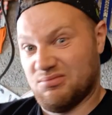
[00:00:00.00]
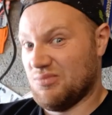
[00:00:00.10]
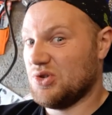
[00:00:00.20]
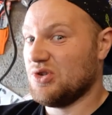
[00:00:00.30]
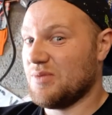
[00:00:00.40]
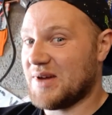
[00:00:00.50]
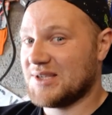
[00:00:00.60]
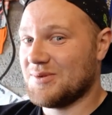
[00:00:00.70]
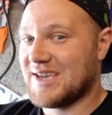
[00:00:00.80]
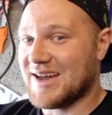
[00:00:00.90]
We'll do the
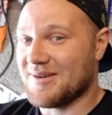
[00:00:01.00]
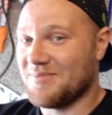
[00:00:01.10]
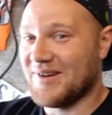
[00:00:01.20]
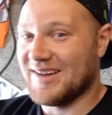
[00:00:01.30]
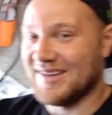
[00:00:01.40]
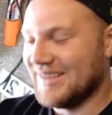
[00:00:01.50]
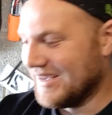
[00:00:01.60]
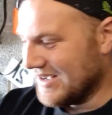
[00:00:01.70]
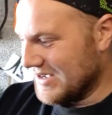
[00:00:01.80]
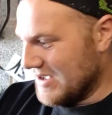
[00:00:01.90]
best we can, but
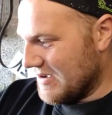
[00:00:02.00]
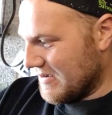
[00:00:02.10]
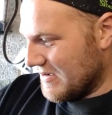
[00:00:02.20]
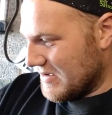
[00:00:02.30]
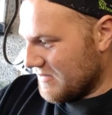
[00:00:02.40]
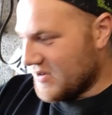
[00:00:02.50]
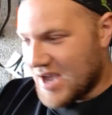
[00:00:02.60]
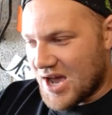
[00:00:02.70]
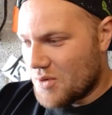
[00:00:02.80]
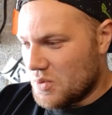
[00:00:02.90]
for
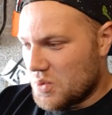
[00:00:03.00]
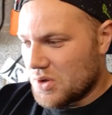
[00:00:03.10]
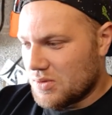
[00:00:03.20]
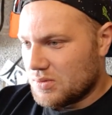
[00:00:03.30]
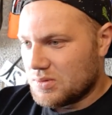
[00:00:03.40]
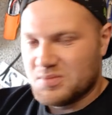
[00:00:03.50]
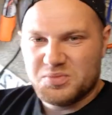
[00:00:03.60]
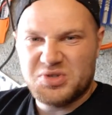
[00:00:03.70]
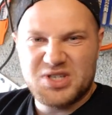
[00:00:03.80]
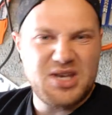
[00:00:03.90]
now, we'll
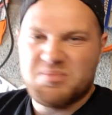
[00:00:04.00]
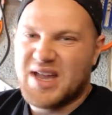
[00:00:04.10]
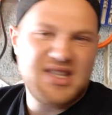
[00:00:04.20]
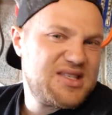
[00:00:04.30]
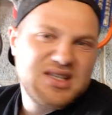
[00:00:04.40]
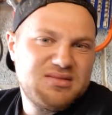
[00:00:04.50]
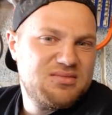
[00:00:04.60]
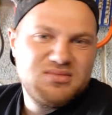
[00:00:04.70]
just keep painting.